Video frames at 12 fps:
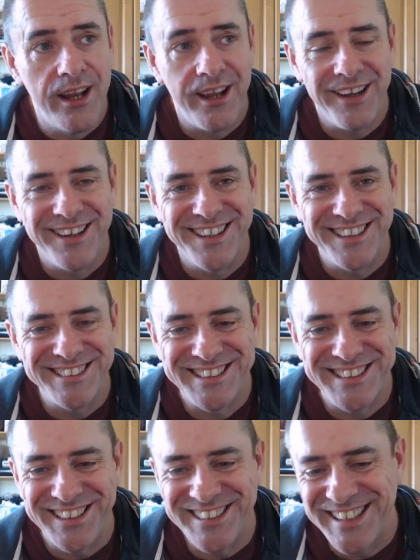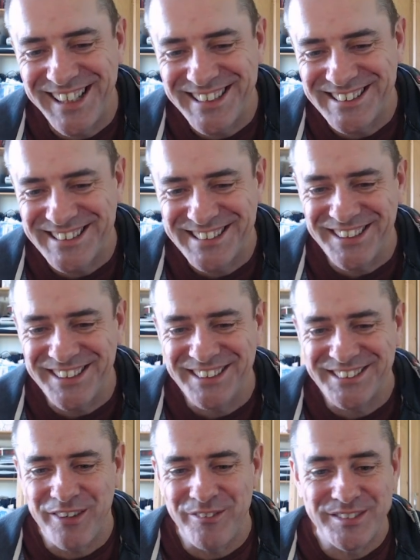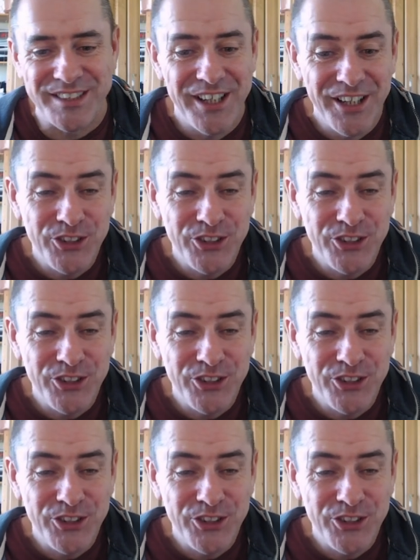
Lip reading: and on Sunday is the Sunday service.